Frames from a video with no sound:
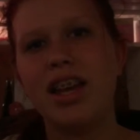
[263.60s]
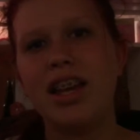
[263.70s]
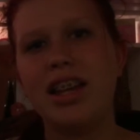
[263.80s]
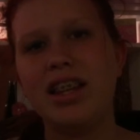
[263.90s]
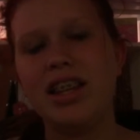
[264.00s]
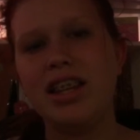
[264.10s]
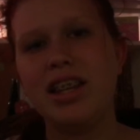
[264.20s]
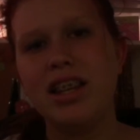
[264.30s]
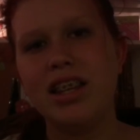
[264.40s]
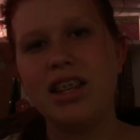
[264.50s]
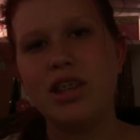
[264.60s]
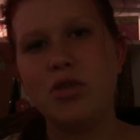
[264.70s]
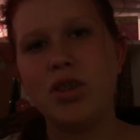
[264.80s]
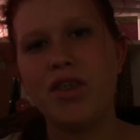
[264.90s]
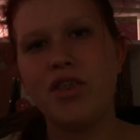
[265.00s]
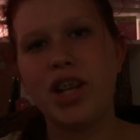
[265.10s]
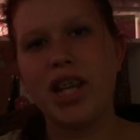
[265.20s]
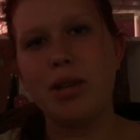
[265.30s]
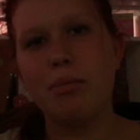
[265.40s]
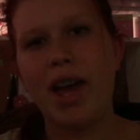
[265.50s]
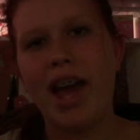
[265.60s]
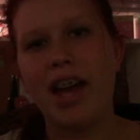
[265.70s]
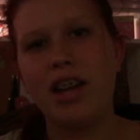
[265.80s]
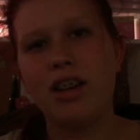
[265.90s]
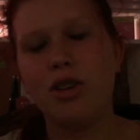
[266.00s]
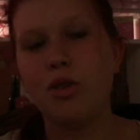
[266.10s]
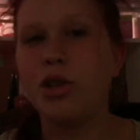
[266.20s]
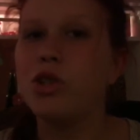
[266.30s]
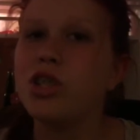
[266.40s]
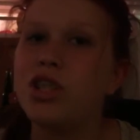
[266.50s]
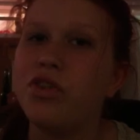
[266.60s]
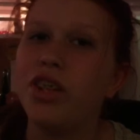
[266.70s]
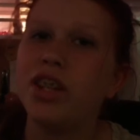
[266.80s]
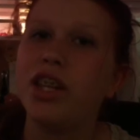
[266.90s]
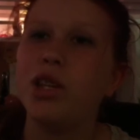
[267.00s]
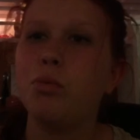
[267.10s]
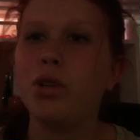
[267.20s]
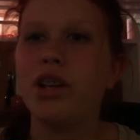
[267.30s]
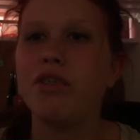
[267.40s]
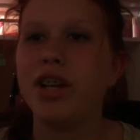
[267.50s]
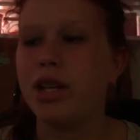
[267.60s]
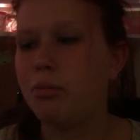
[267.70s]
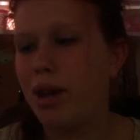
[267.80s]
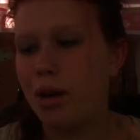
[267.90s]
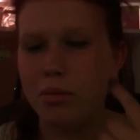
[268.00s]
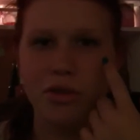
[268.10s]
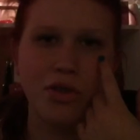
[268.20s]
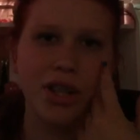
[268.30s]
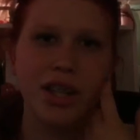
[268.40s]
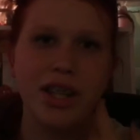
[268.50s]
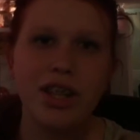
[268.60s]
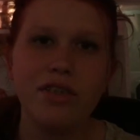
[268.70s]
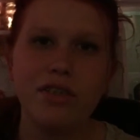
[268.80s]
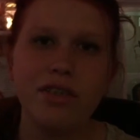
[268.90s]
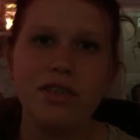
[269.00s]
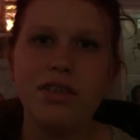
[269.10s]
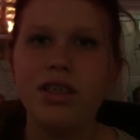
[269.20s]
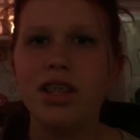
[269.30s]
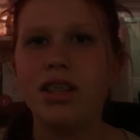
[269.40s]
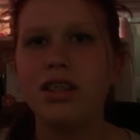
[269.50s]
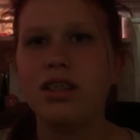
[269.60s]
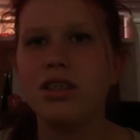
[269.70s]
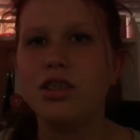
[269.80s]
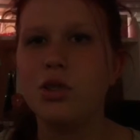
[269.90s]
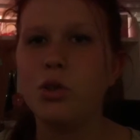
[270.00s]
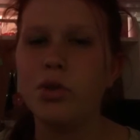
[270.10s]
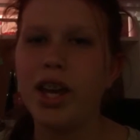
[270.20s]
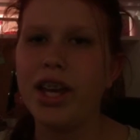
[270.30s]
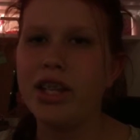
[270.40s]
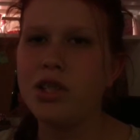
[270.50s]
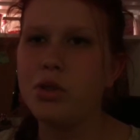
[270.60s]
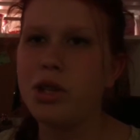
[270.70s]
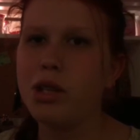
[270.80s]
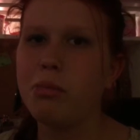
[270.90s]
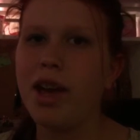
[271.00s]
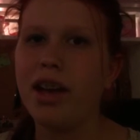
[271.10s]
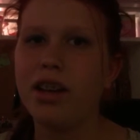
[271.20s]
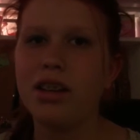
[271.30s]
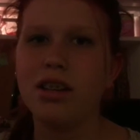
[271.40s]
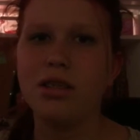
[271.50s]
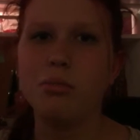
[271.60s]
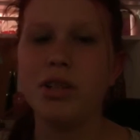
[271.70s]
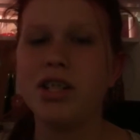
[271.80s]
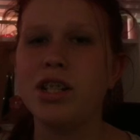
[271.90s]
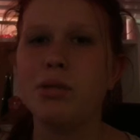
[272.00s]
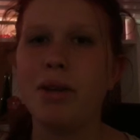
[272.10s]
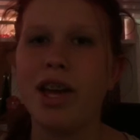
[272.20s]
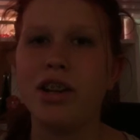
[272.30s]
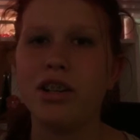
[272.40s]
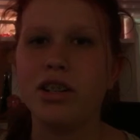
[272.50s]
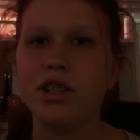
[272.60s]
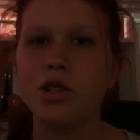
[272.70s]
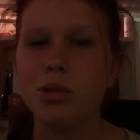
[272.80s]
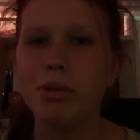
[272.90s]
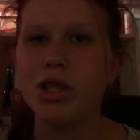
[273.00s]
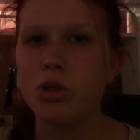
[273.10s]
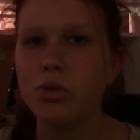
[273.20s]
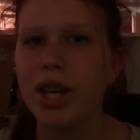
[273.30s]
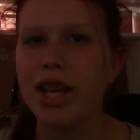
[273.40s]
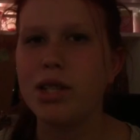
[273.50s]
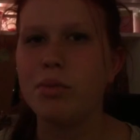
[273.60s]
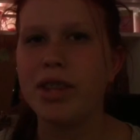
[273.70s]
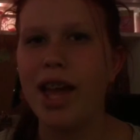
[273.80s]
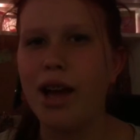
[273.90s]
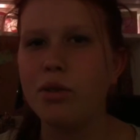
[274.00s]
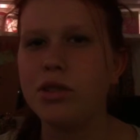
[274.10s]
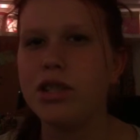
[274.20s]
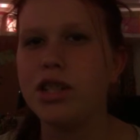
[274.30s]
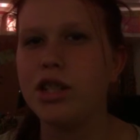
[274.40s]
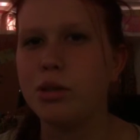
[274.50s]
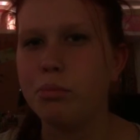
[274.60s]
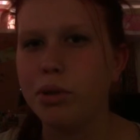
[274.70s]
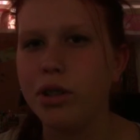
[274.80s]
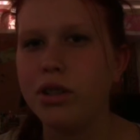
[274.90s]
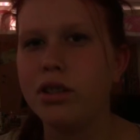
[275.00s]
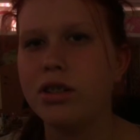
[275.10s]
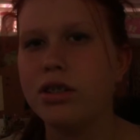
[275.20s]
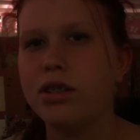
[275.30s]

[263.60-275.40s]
and then you never get it back, or you just feel like you won't ever get it back, but really in 2 days you get it back. But it doesn't matter, you spent 2 days without your book.